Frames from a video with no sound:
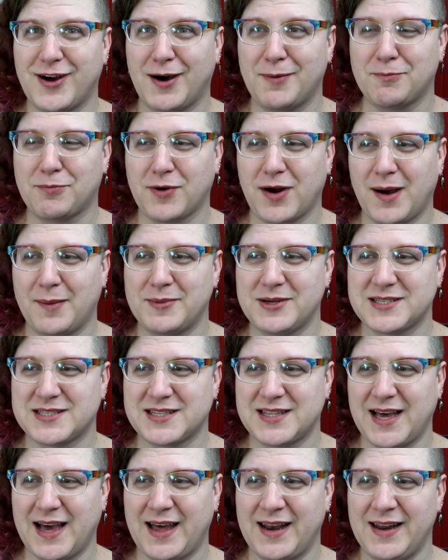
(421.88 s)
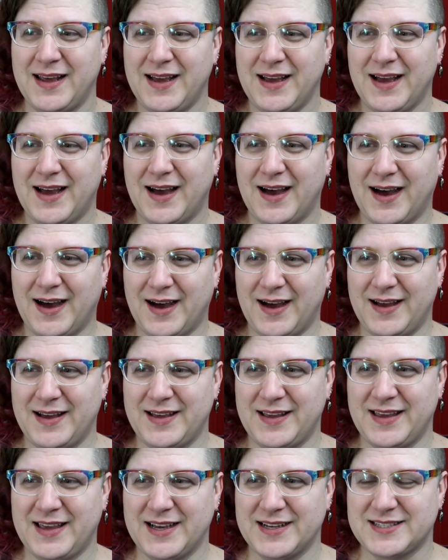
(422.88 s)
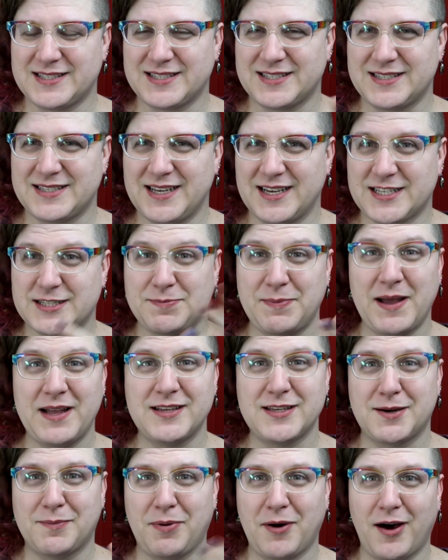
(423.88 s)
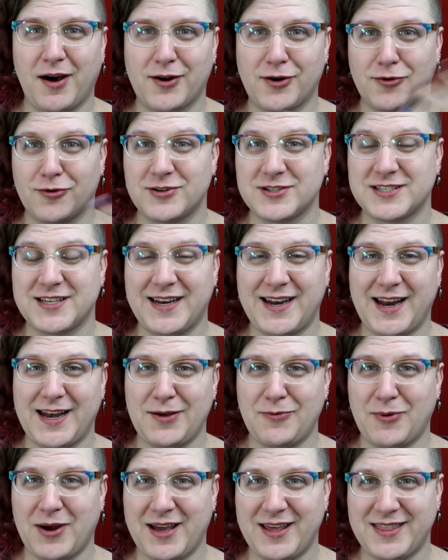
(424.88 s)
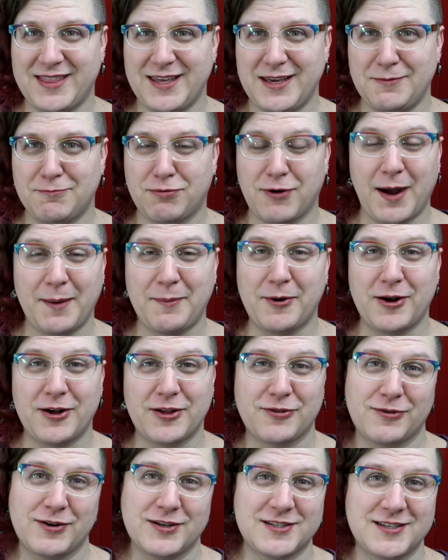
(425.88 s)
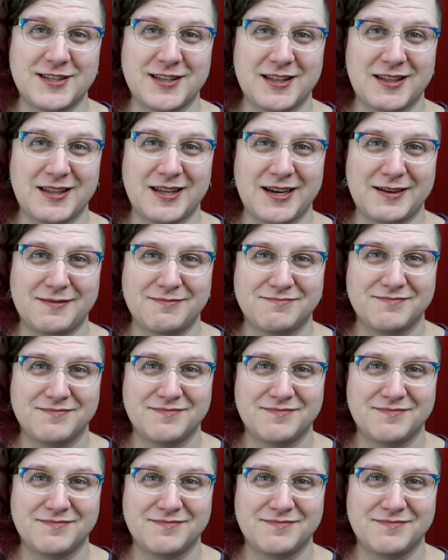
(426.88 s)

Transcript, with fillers: not promise that uh, it gets expanded upon or is in any way the primary thrust of the thing.